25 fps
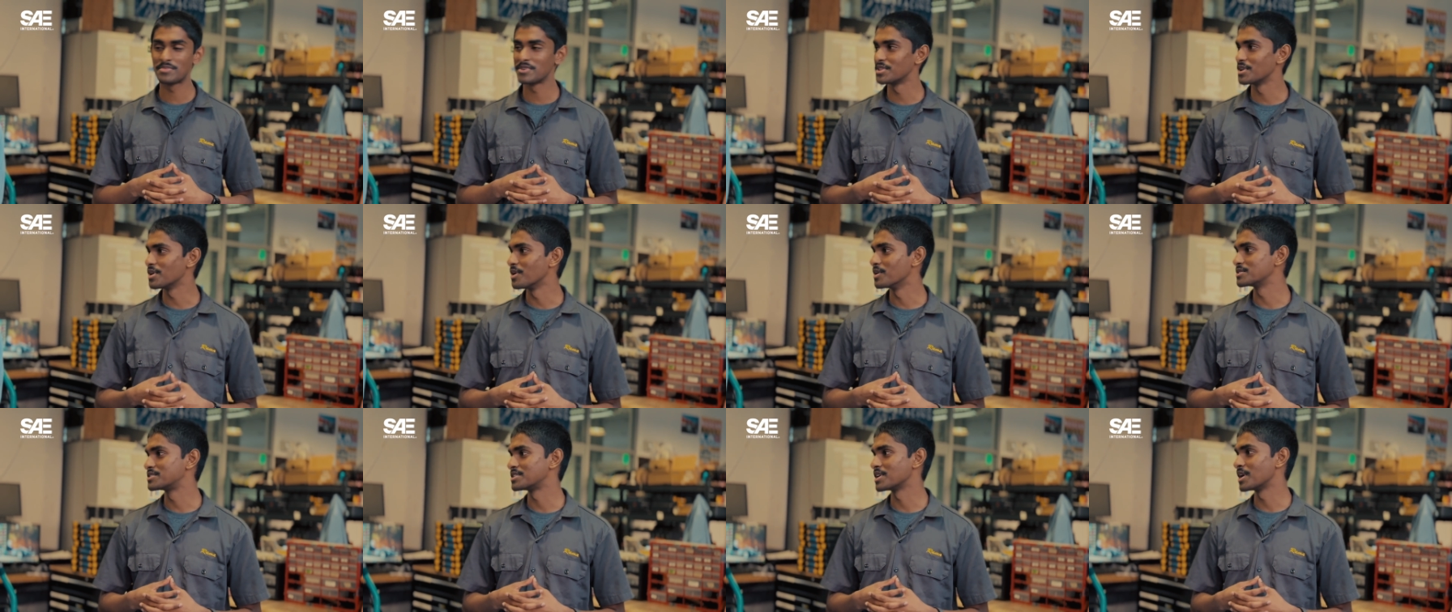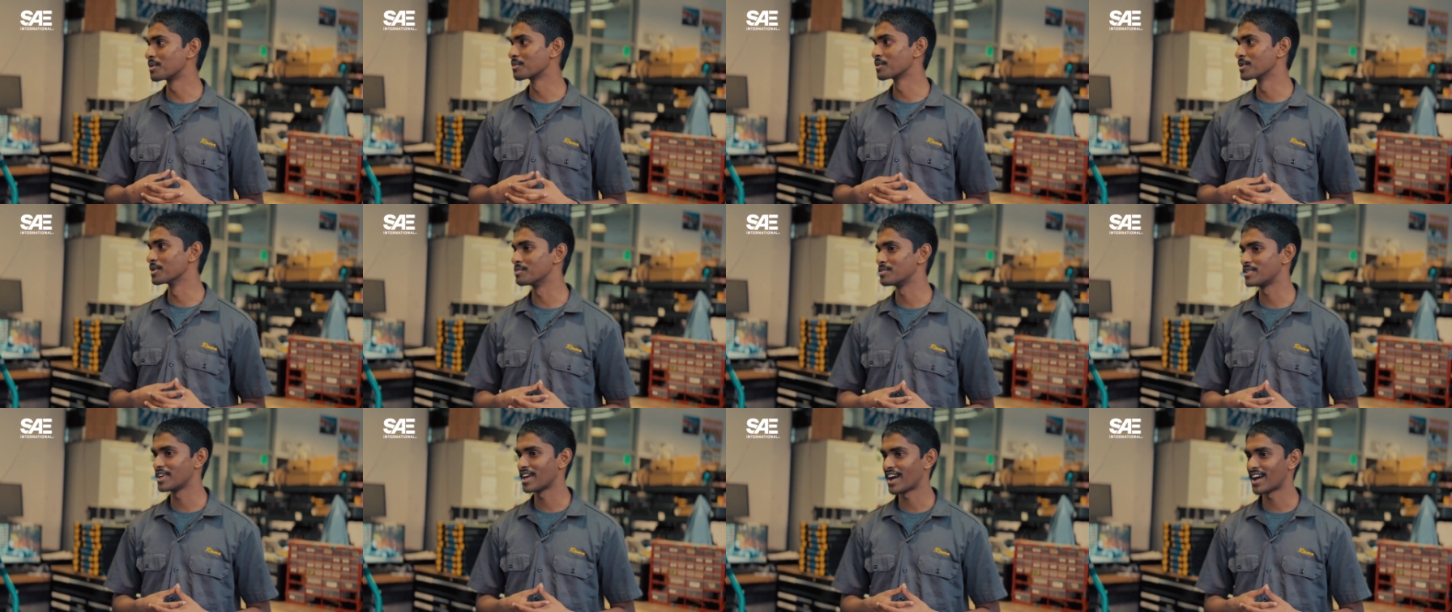in the hotel
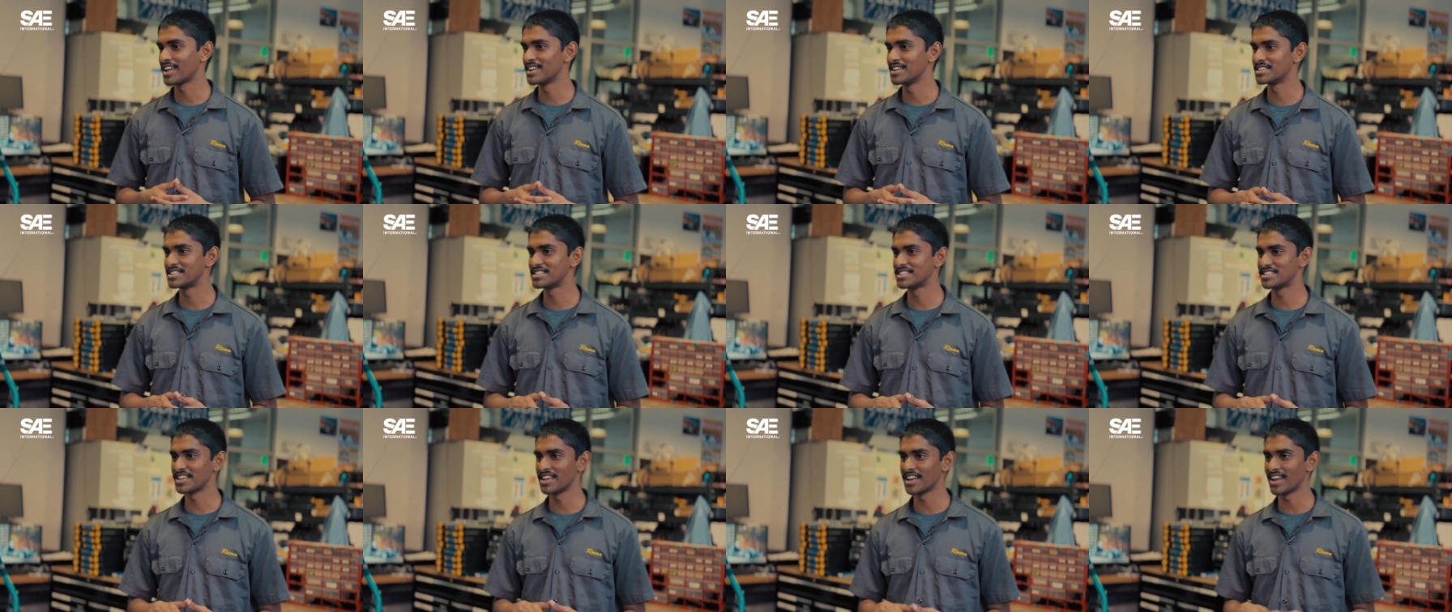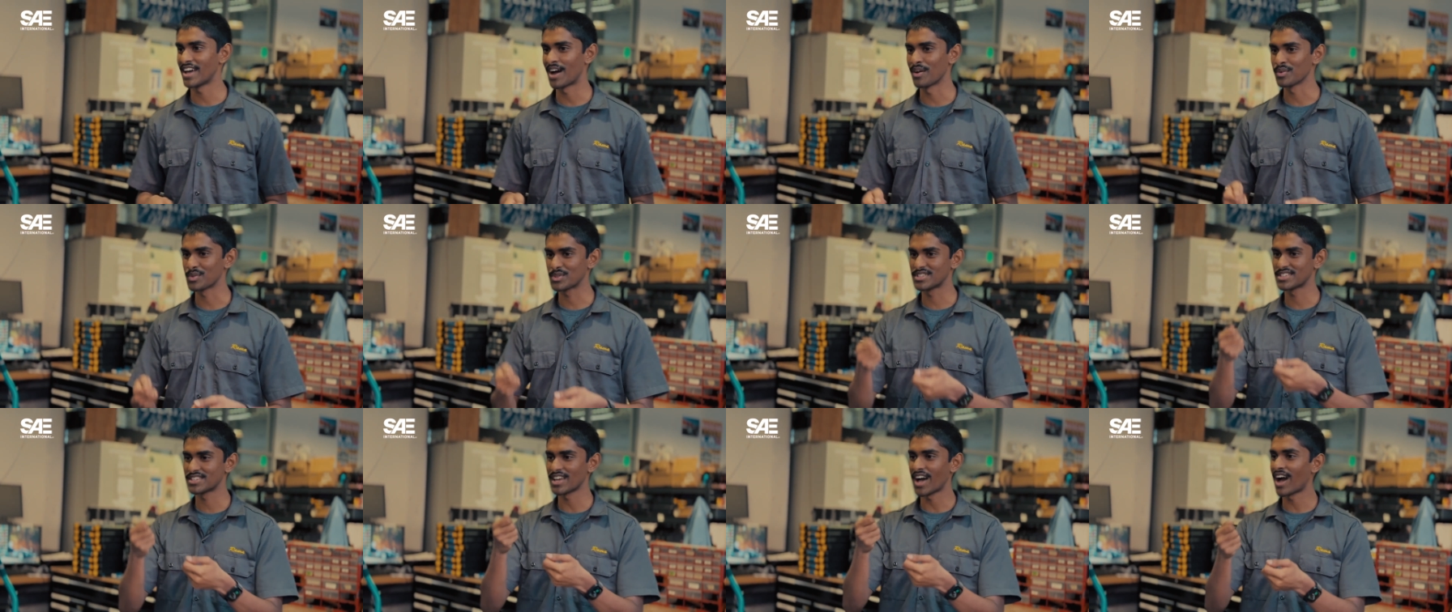room. They had to sit
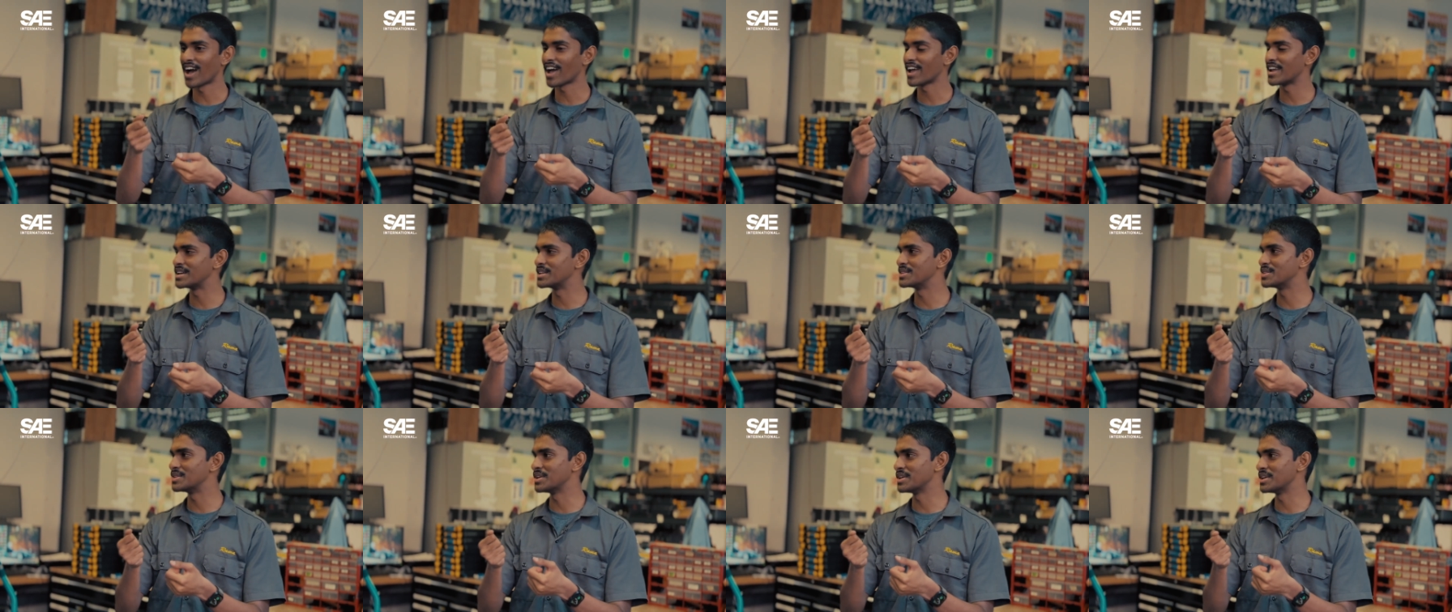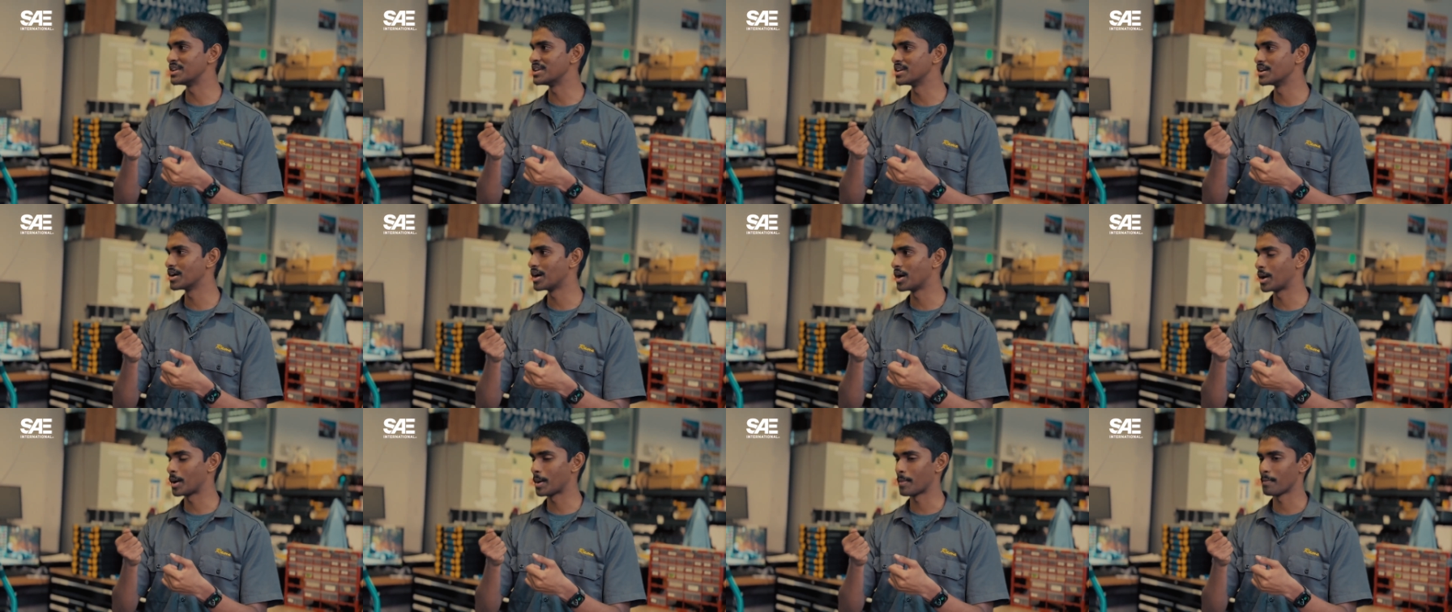outside the
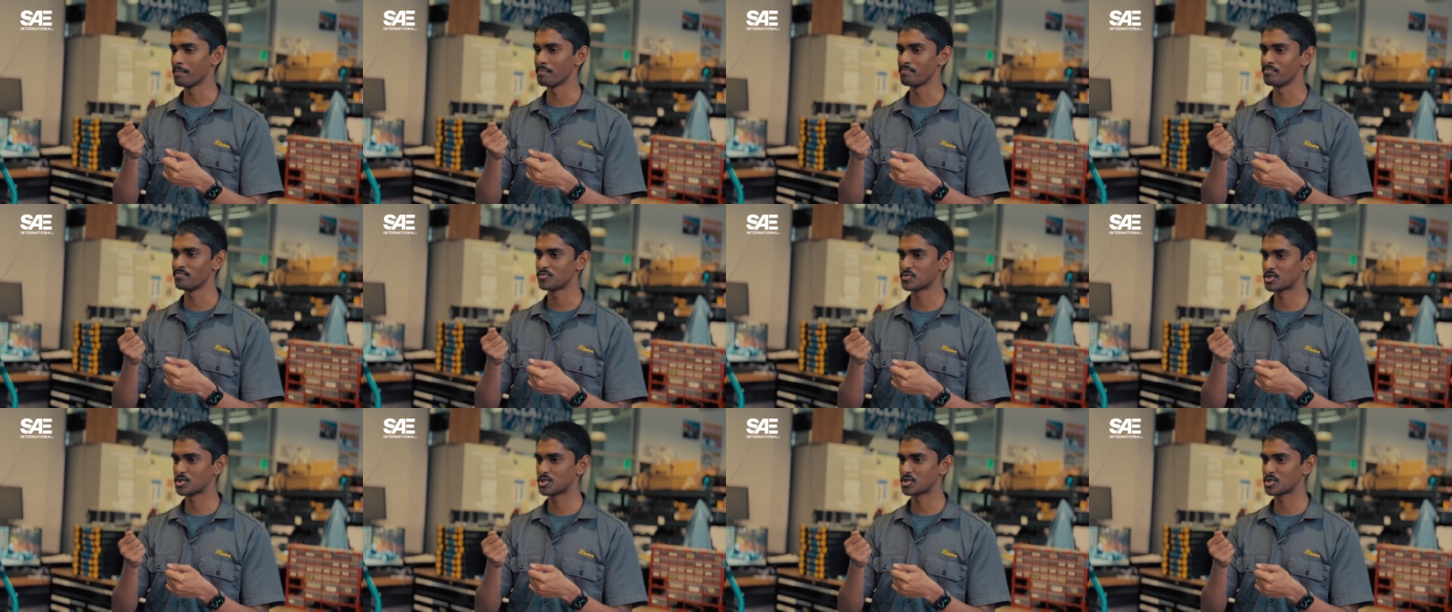um,